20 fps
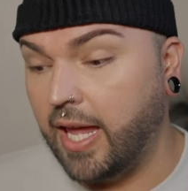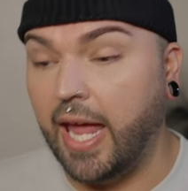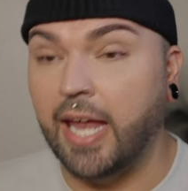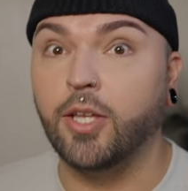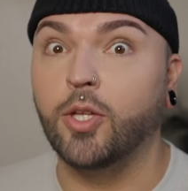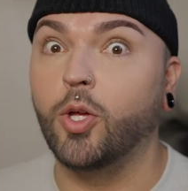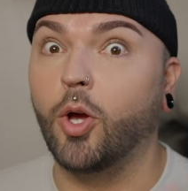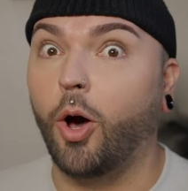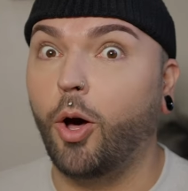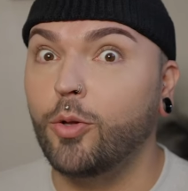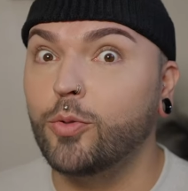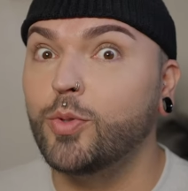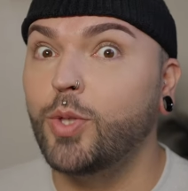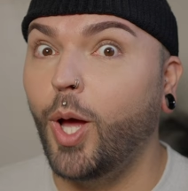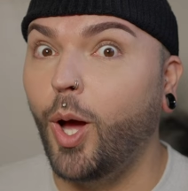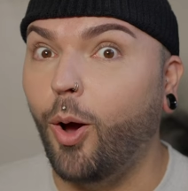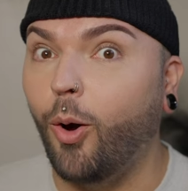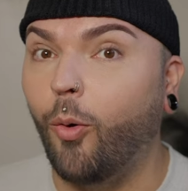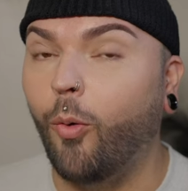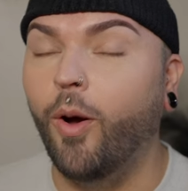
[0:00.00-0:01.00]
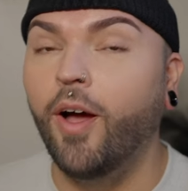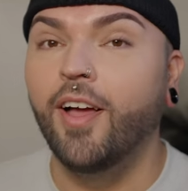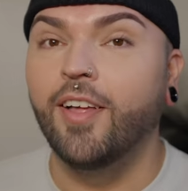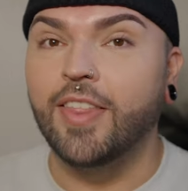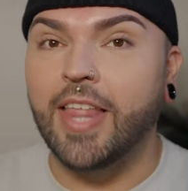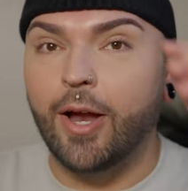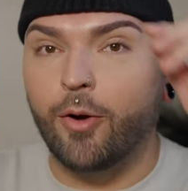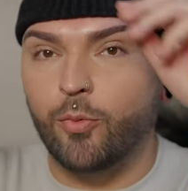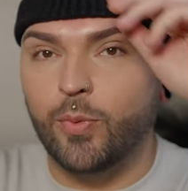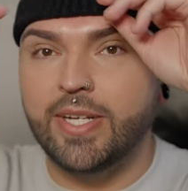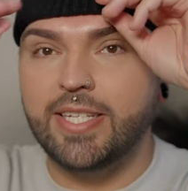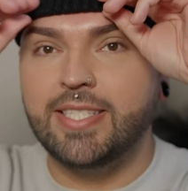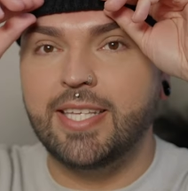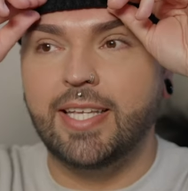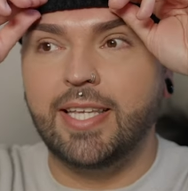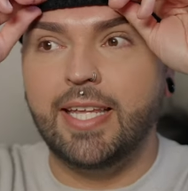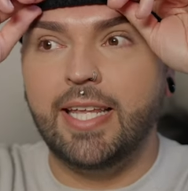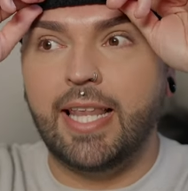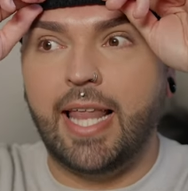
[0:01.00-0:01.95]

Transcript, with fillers: And y'all know that recently,